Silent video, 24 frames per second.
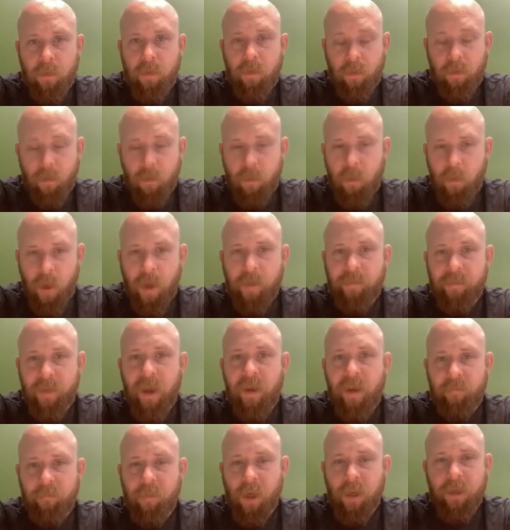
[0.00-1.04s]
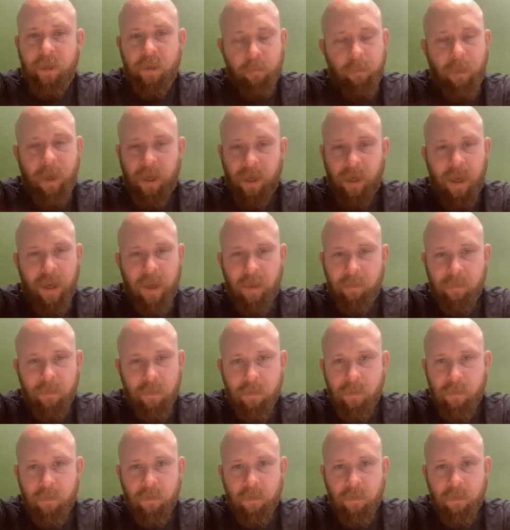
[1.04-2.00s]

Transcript: you have to have money to buy a house.